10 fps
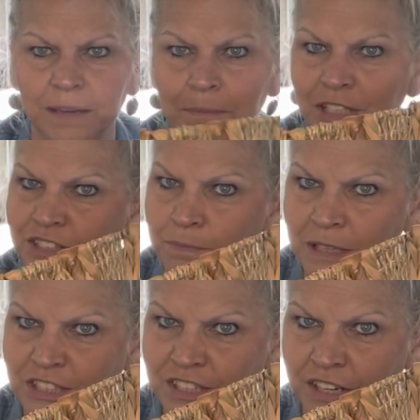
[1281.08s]
must have
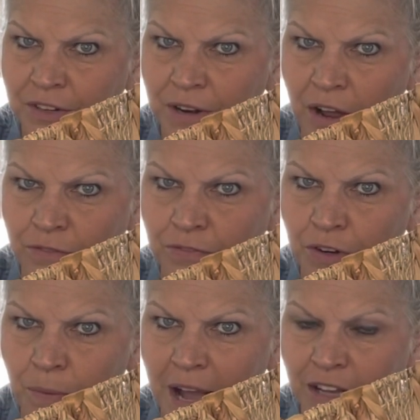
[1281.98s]
been sitting around for
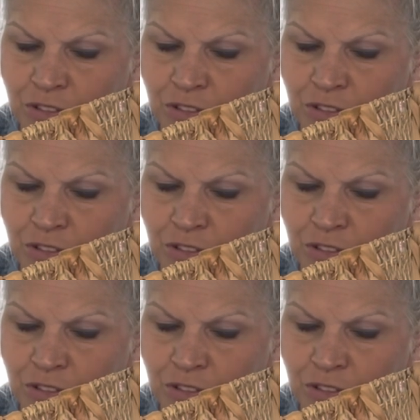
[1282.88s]
a while.